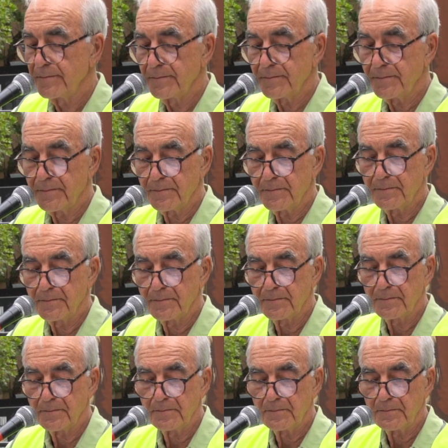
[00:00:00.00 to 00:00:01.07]

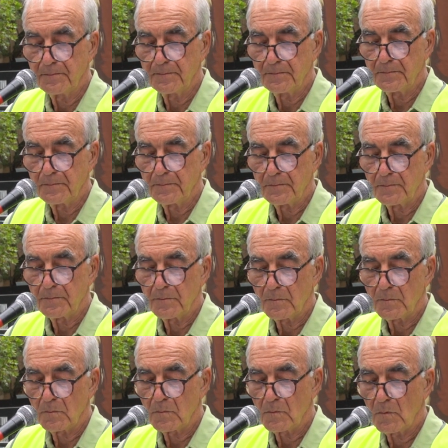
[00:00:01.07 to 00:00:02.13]

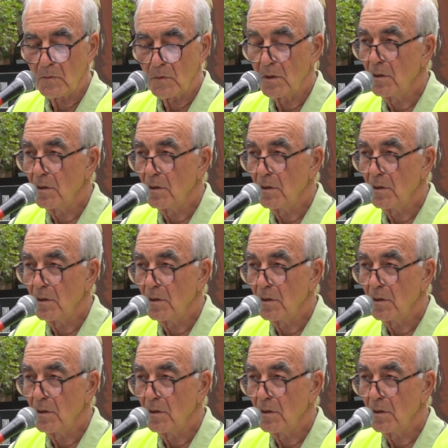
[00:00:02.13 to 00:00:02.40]
[no speech]